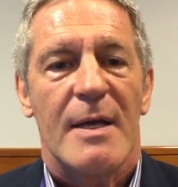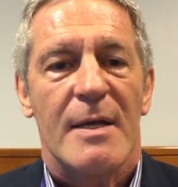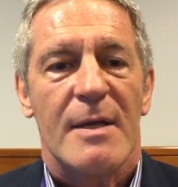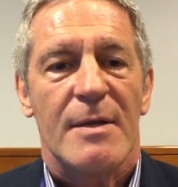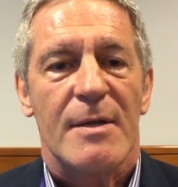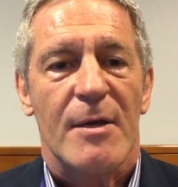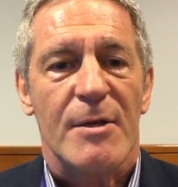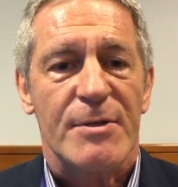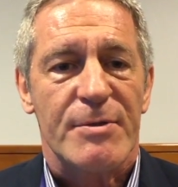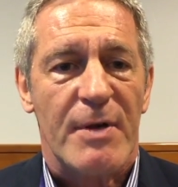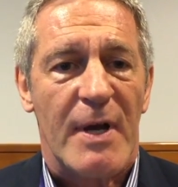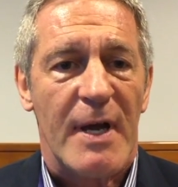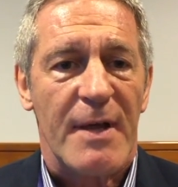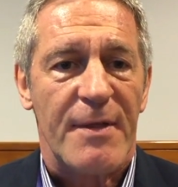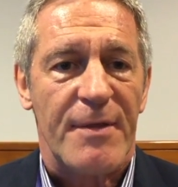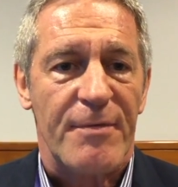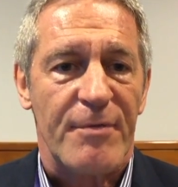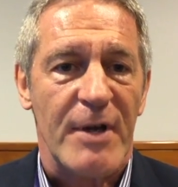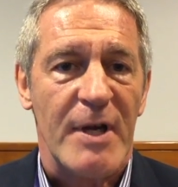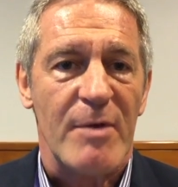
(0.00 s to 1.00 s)
Those are our
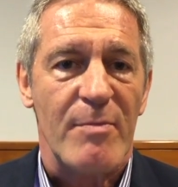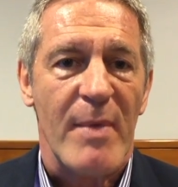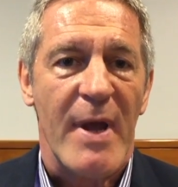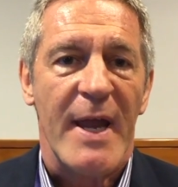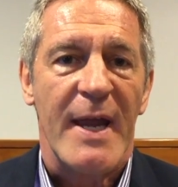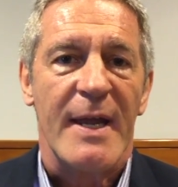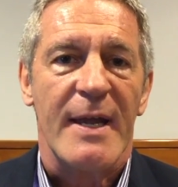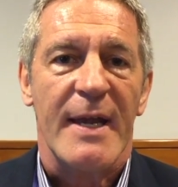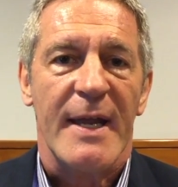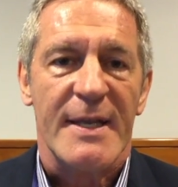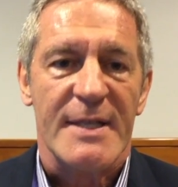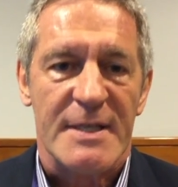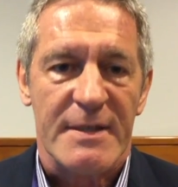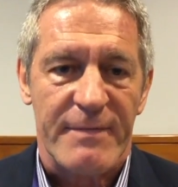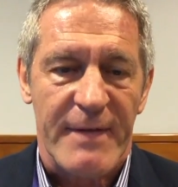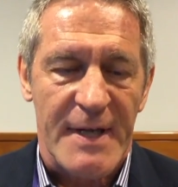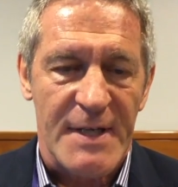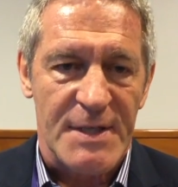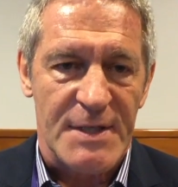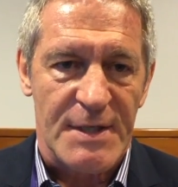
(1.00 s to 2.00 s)
3 main
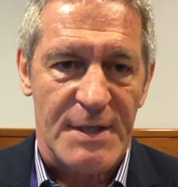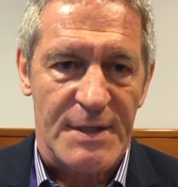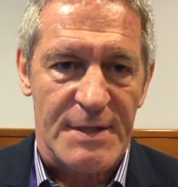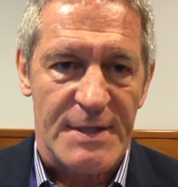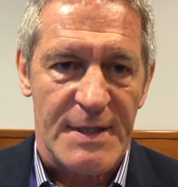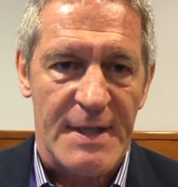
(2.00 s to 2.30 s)
interventions.